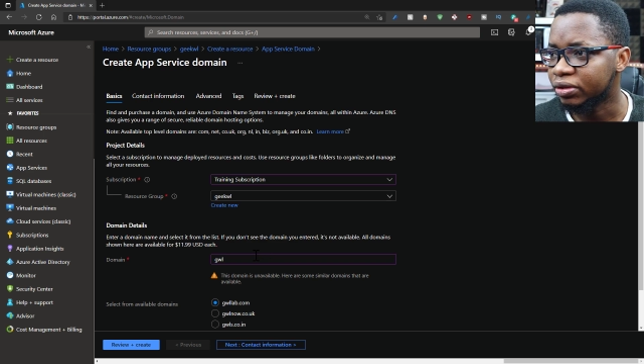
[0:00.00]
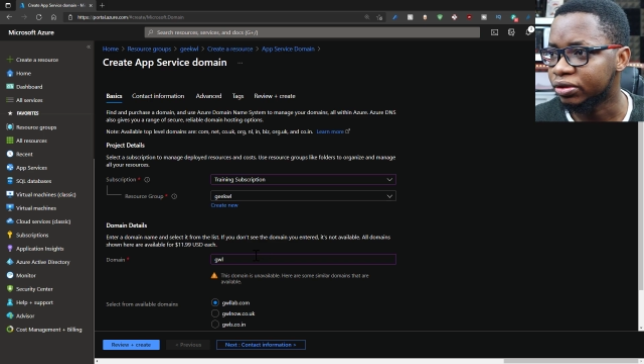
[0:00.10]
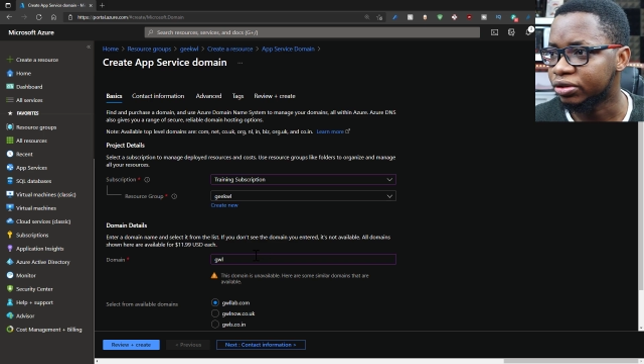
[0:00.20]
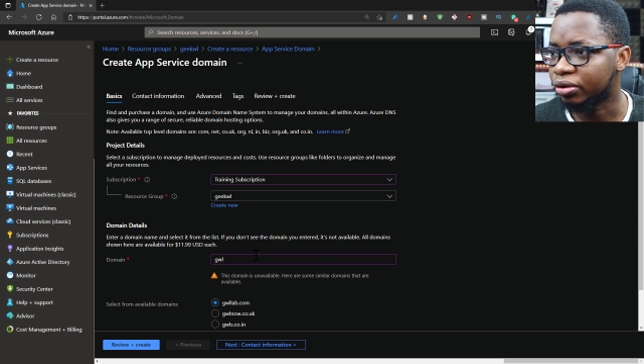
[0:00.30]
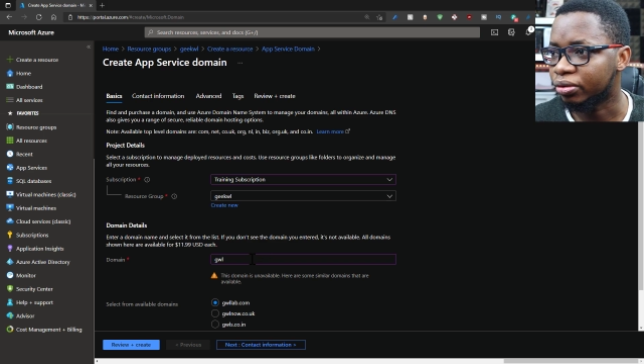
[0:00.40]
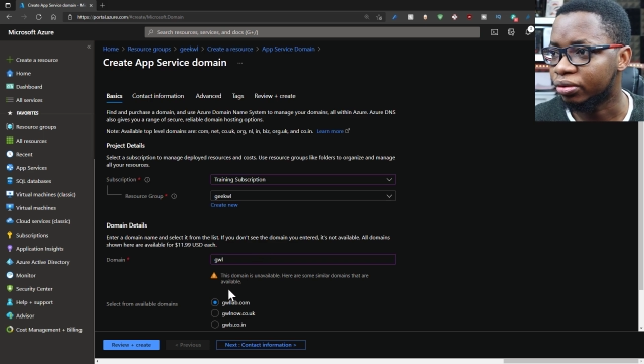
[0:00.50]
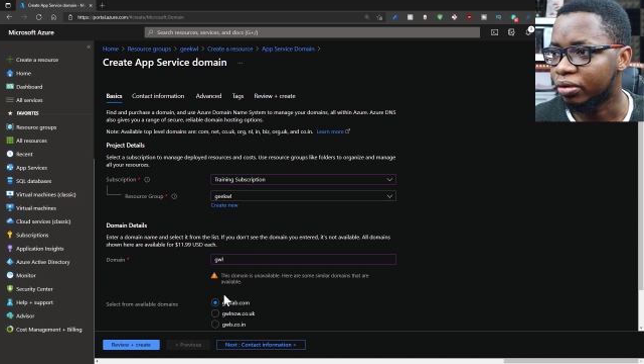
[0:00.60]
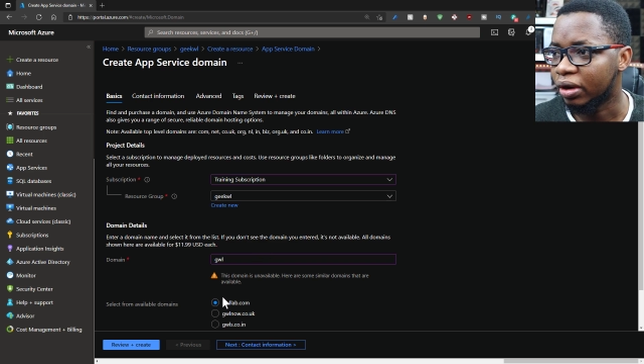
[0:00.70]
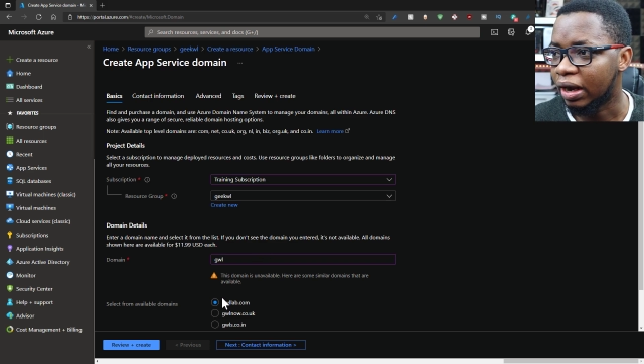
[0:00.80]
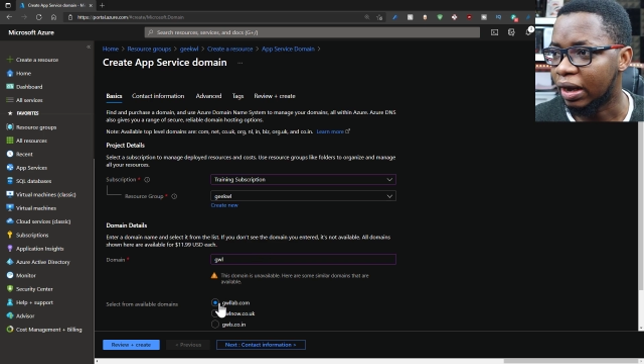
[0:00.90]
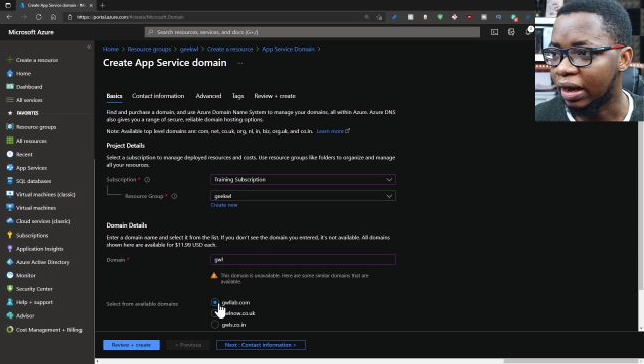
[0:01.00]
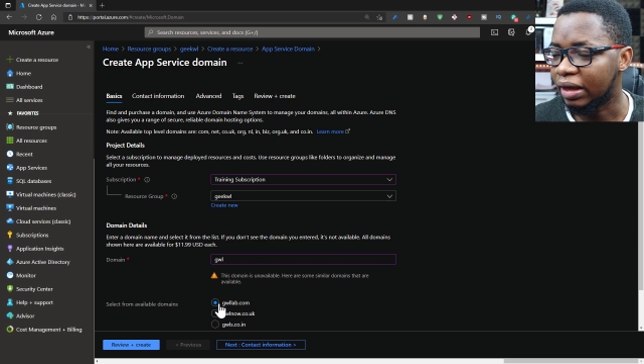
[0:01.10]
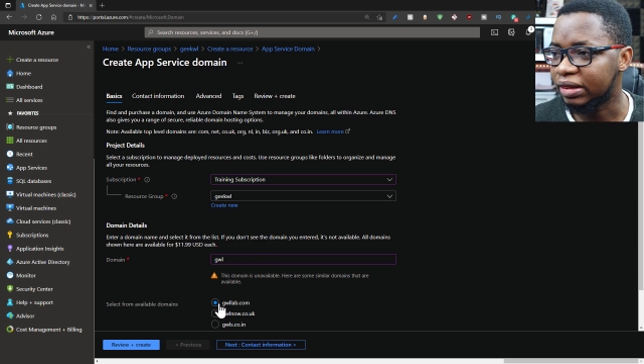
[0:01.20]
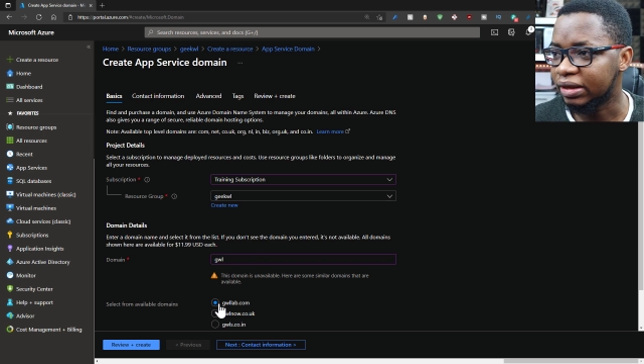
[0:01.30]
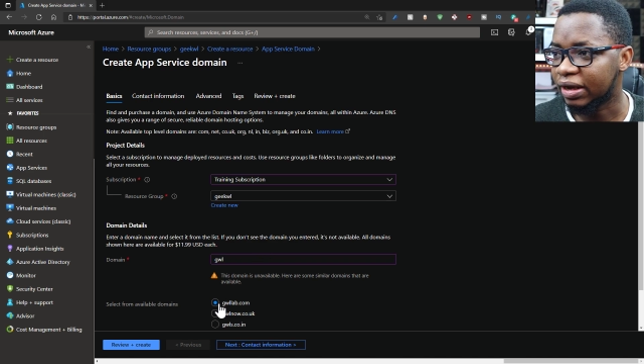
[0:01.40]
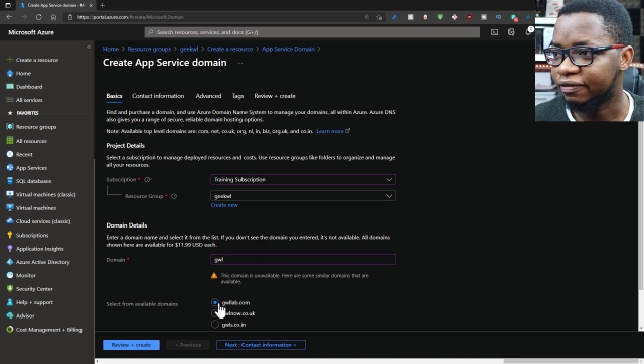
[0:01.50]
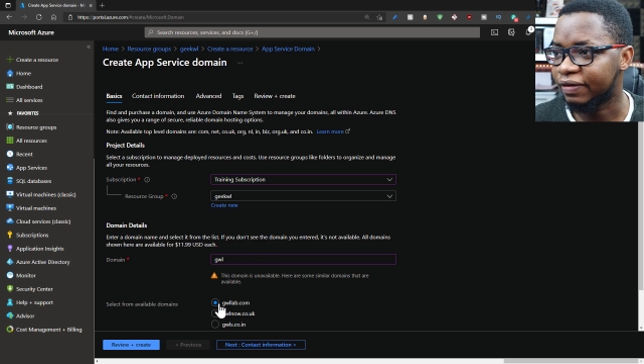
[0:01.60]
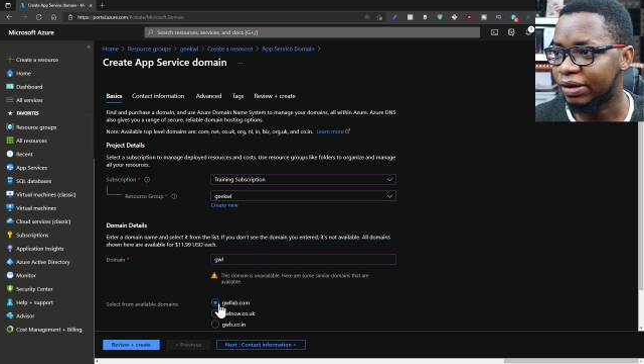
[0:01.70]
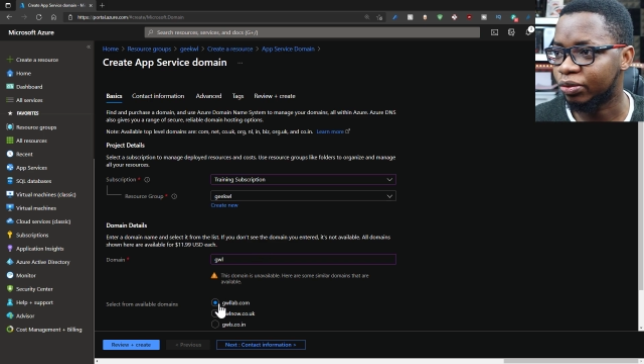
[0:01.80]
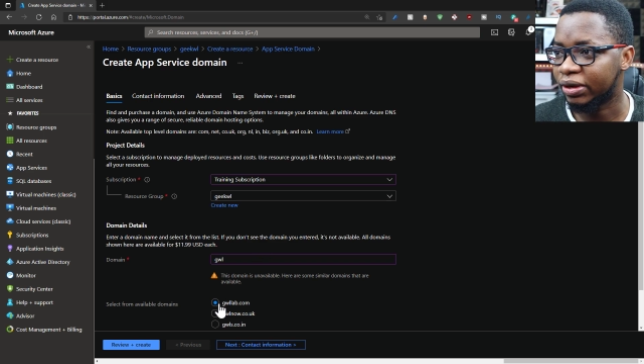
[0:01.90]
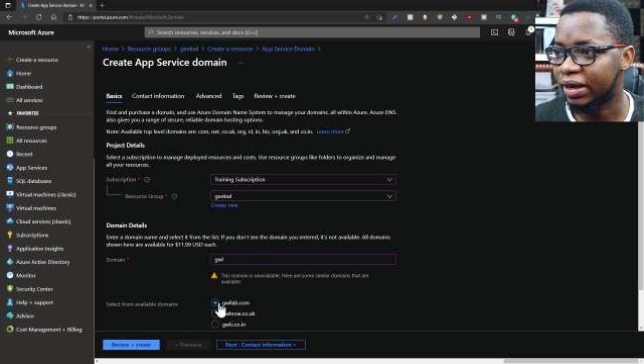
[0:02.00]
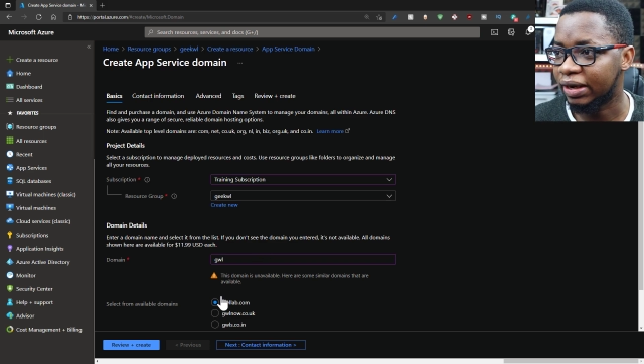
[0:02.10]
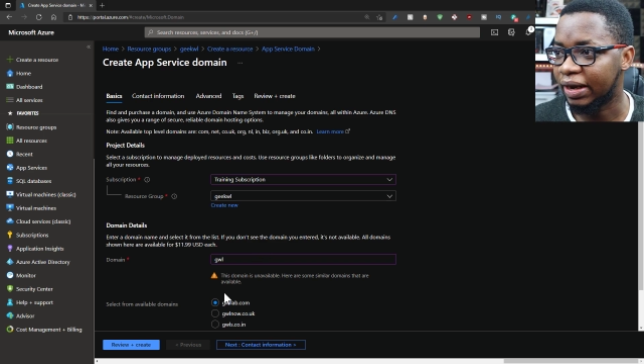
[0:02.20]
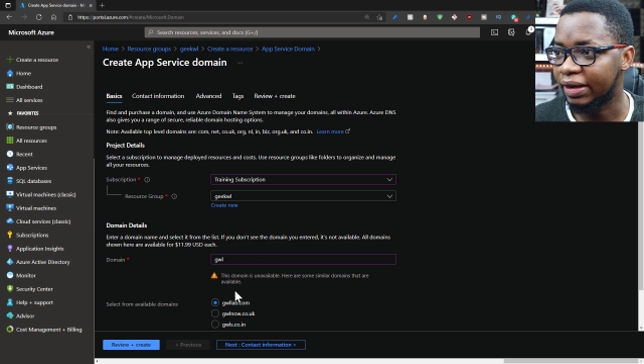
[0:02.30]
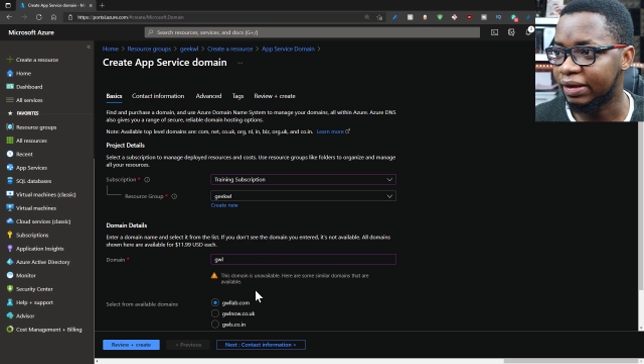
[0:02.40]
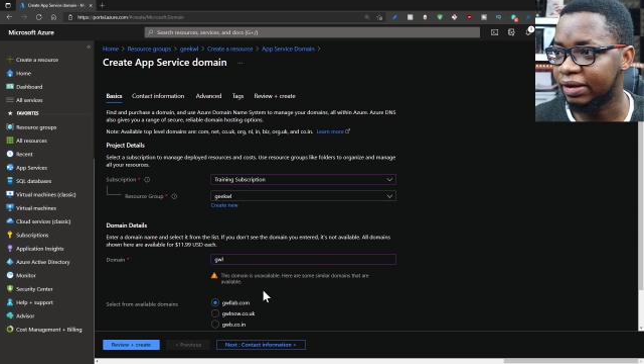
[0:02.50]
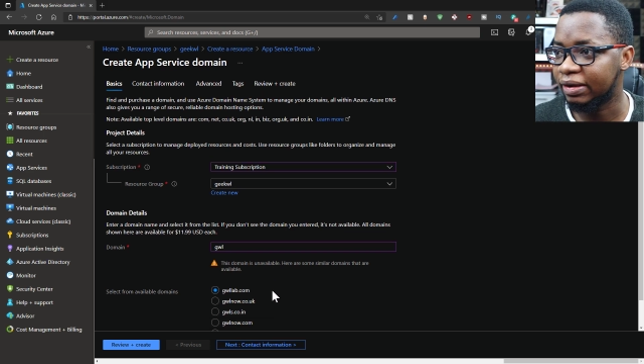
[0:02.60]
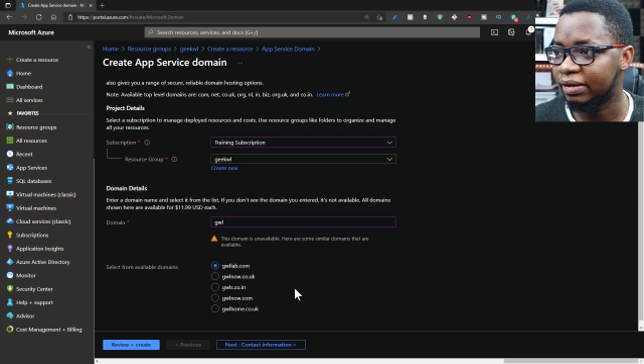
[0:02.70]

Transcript: So I think I find one I like.